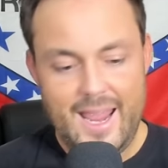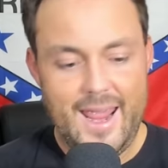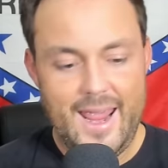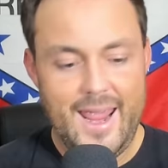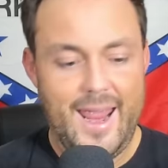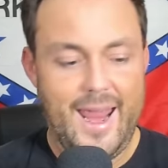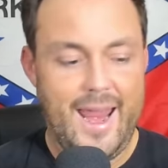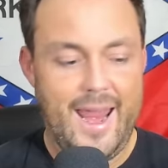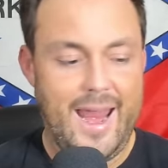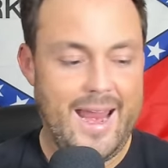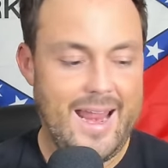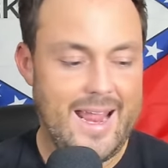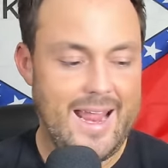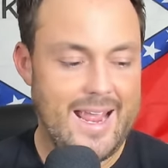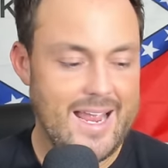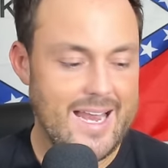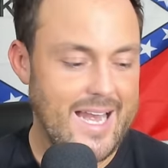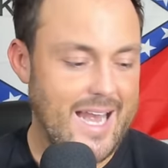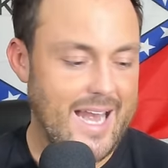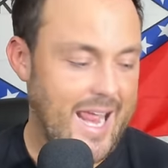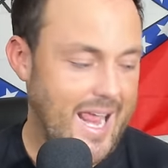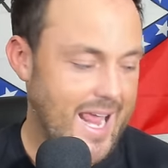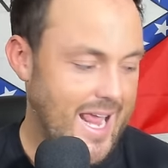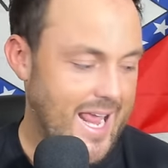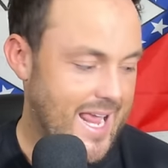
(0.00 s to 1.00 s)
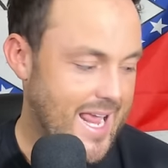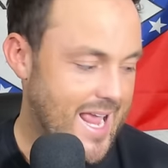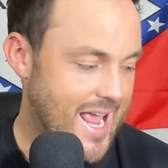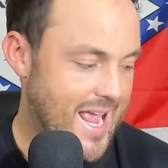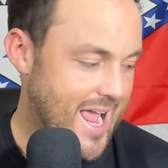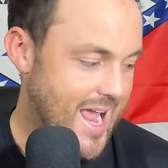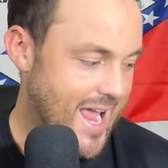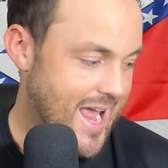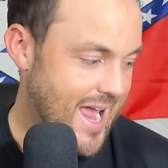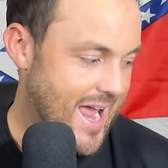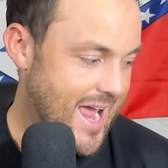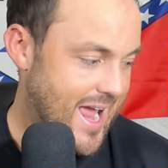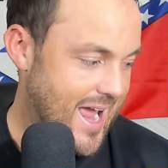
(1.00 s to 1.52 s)
And
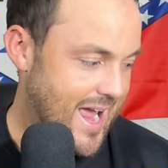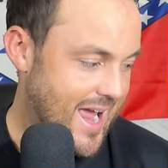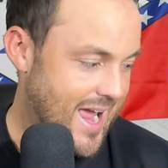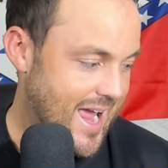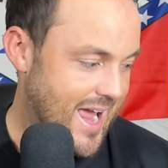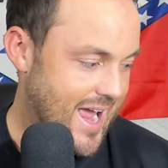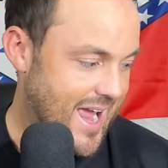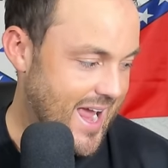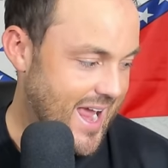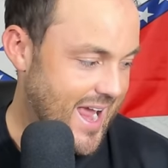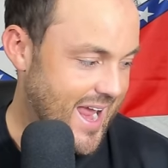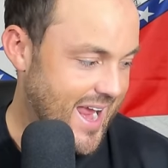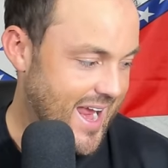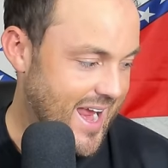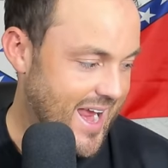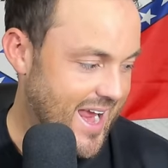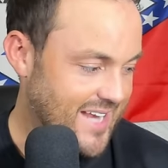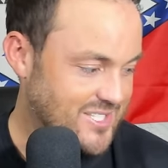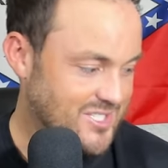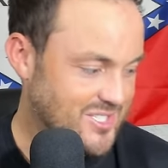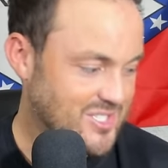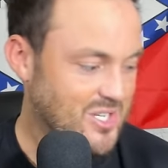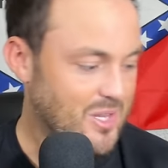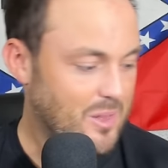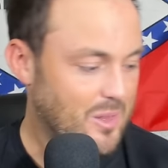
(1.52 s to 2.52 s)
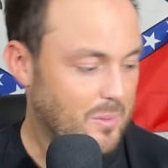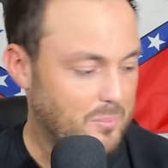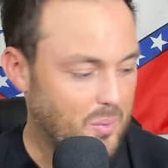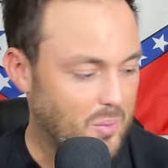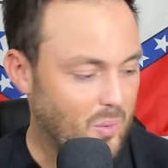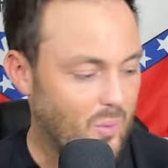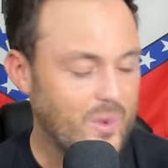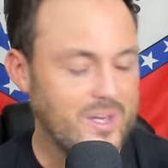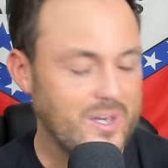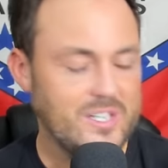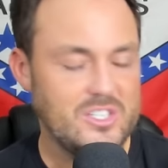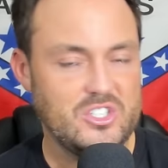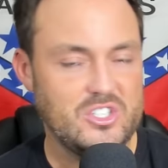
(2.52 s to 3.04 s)
it's to the
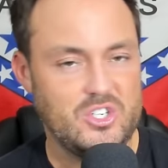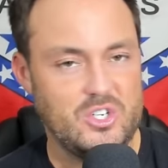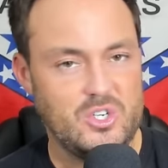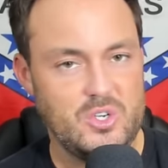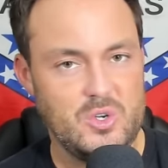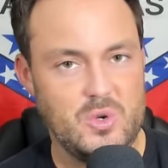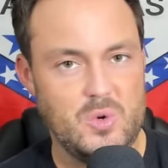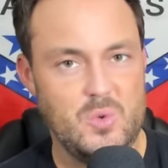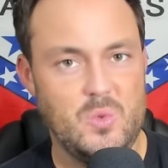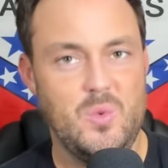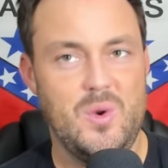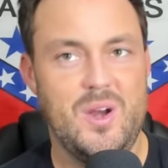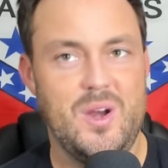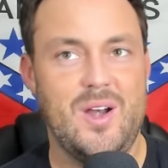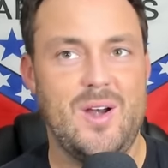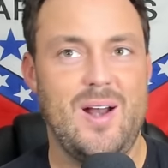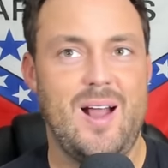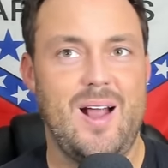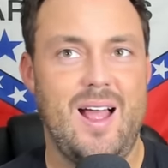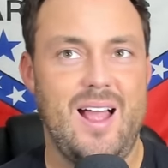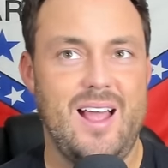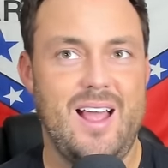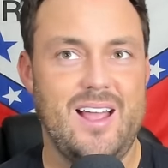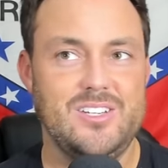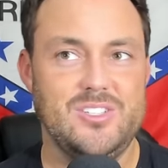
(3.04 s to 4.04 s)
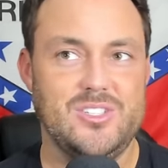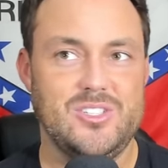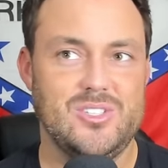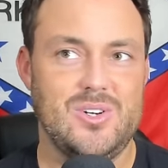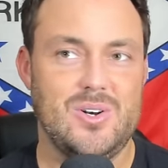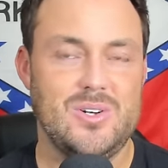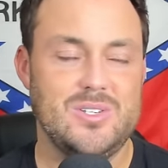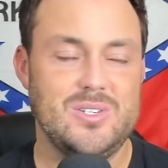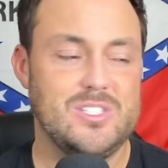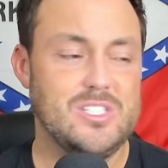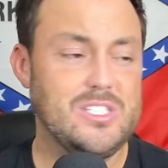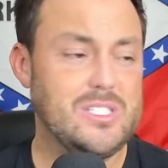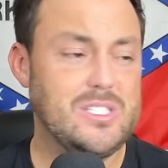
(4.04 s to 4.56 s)
point, too, where I
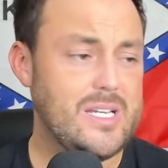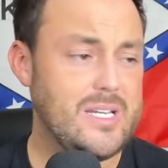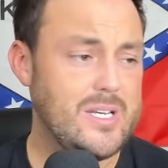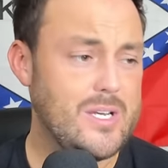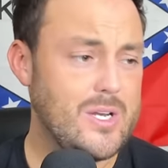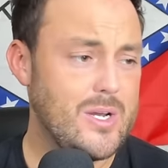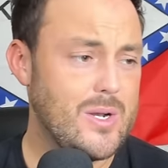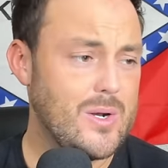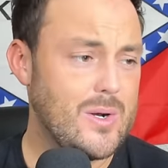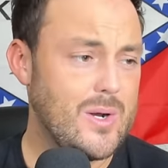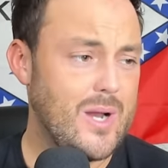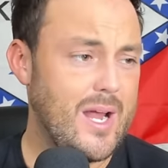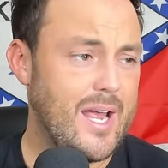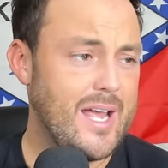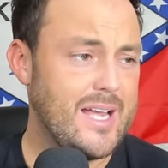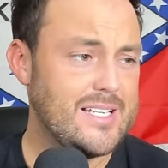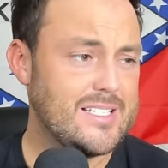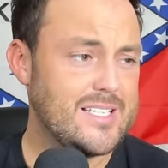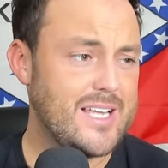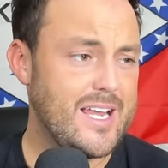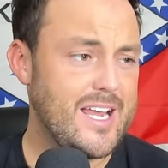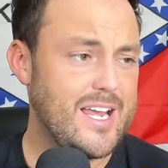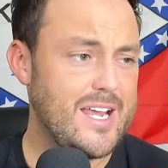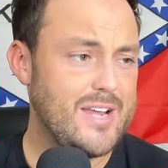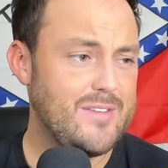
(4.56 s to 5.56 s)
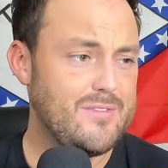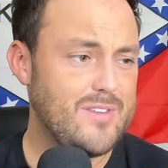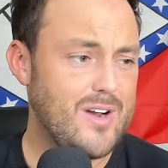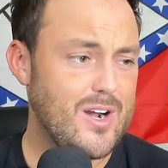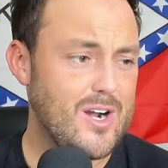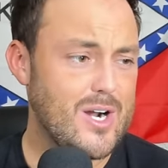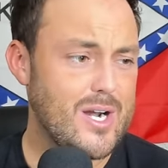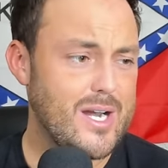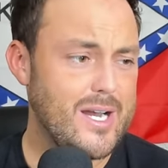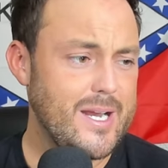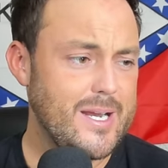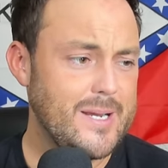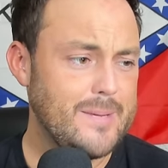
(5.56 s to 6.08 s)
start to sit here as a
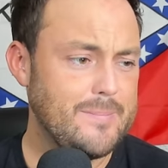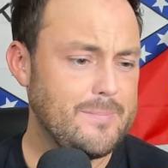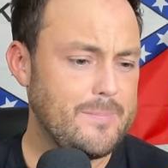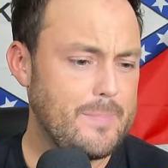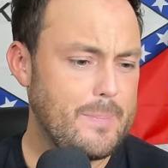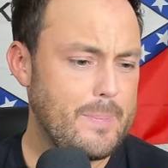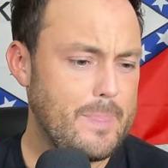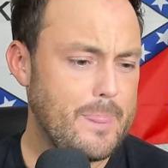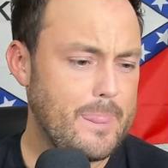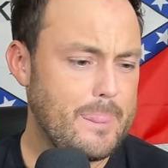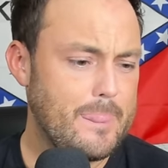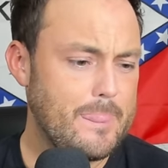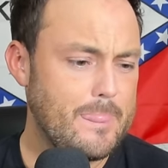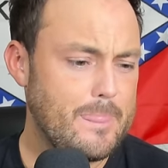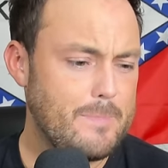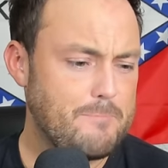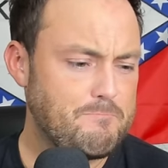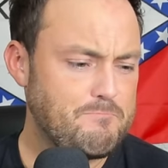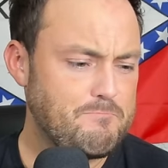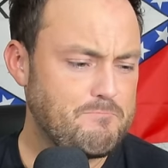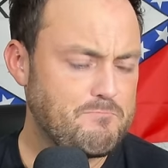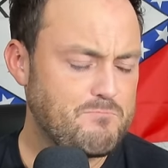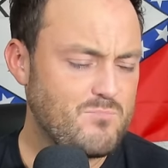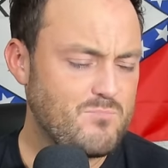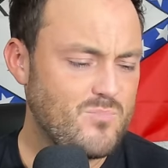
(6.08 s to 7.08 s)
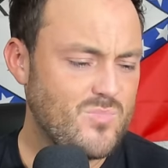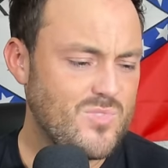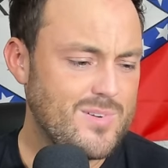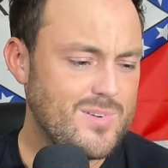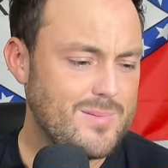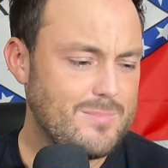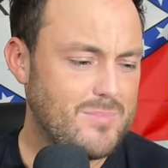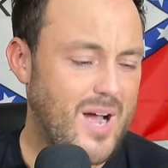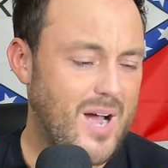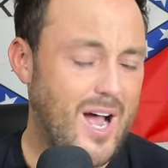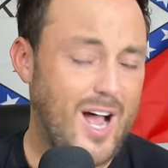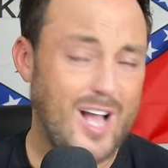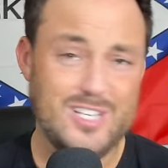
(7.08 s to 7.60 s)
very
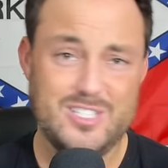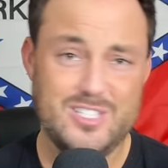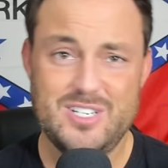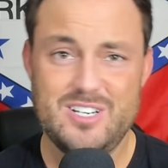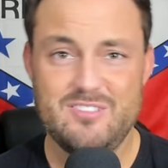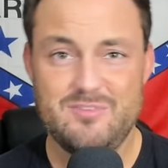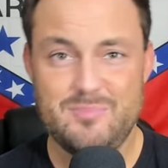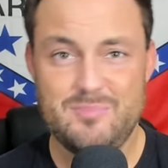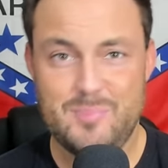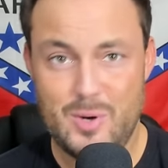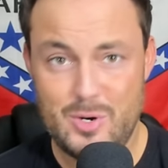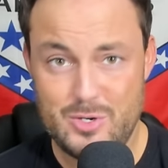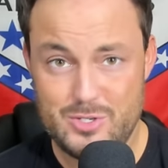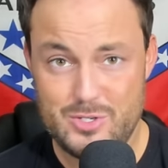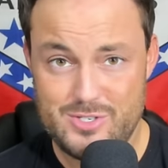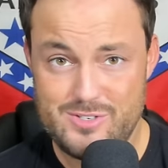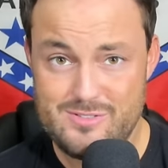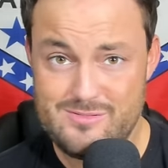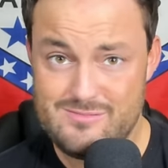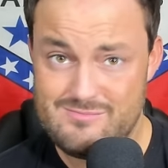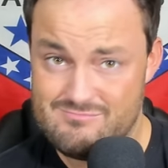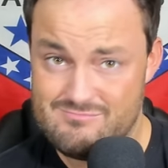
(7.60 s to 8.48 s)
positive person,